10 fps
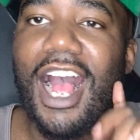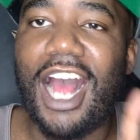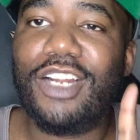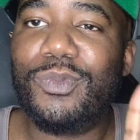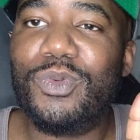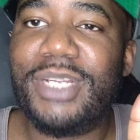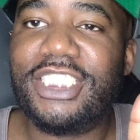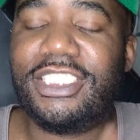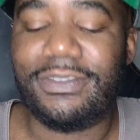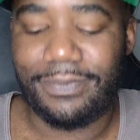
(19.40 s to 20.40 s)
Honorable
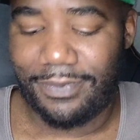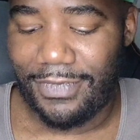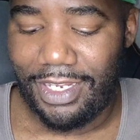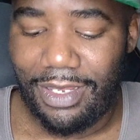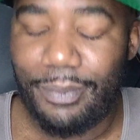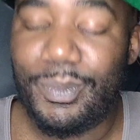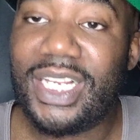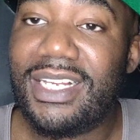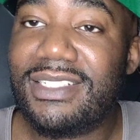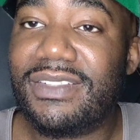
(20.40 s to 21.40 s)
mention,
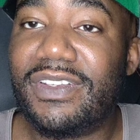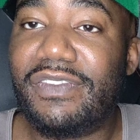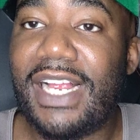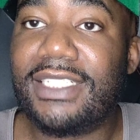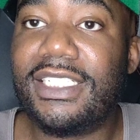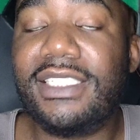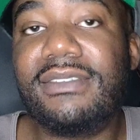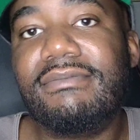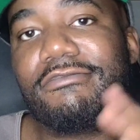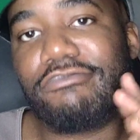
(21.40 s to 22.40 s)
because of the fact that
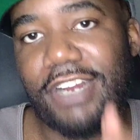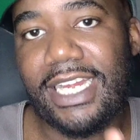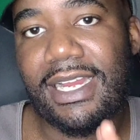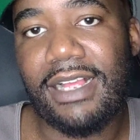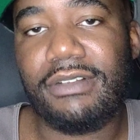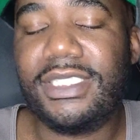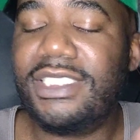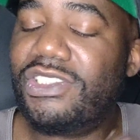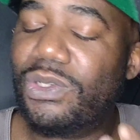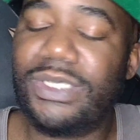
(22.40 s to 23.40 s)
right now
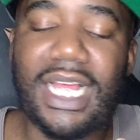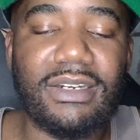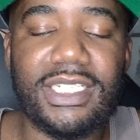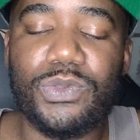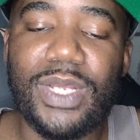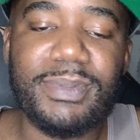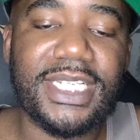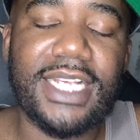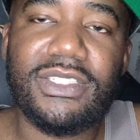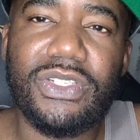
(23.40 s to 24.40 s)
he's sold out on his
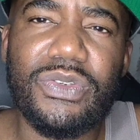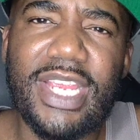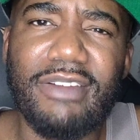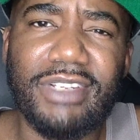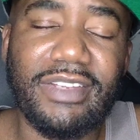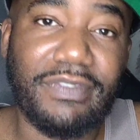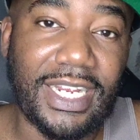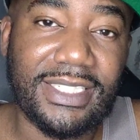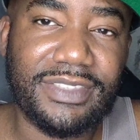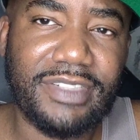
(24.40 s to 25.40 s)
website, so you can't really
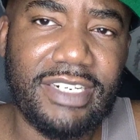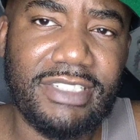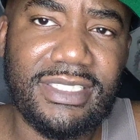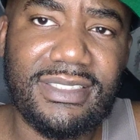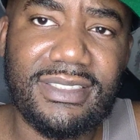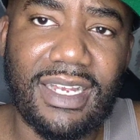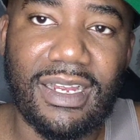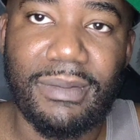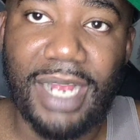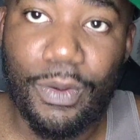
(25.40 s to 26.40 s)
find this fragrance.
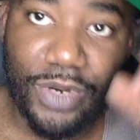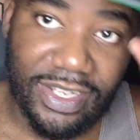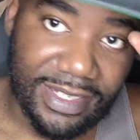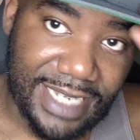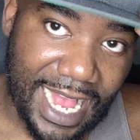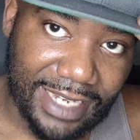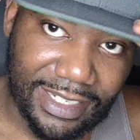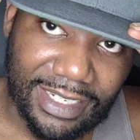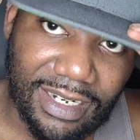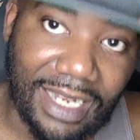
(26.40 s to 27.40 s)
I wear this
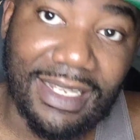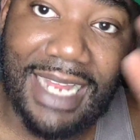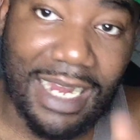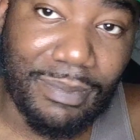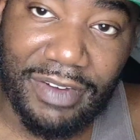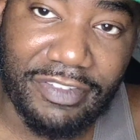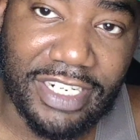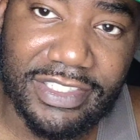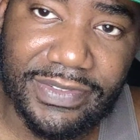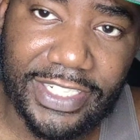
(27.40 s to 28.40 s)
hat in a lot of my
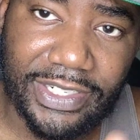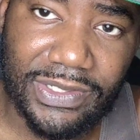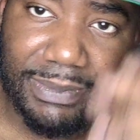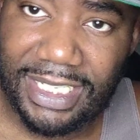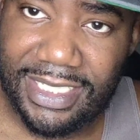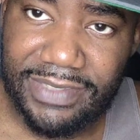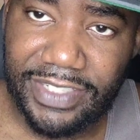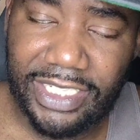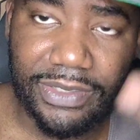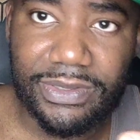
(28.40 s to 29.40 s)
fragrance videos, my list
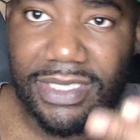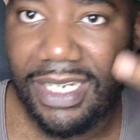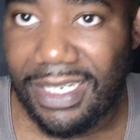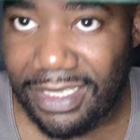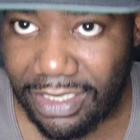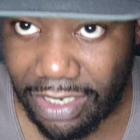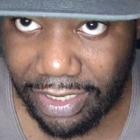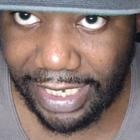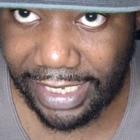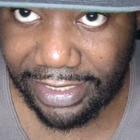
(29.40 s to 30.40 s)
videos.
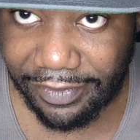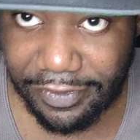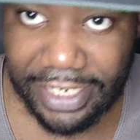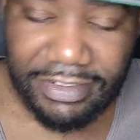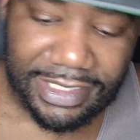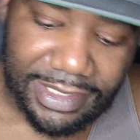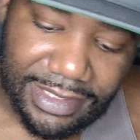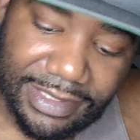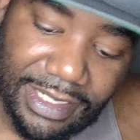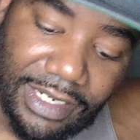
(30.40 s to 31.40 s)
Kirk Elliott
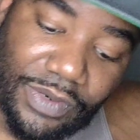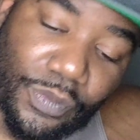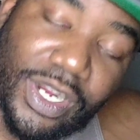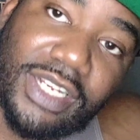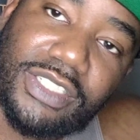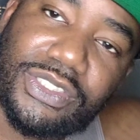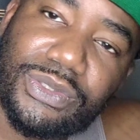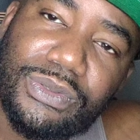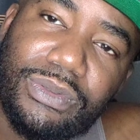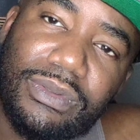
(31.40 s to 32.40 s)
fragrances. We're going to
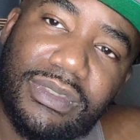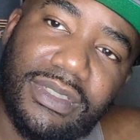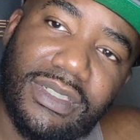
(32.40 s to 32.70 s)
do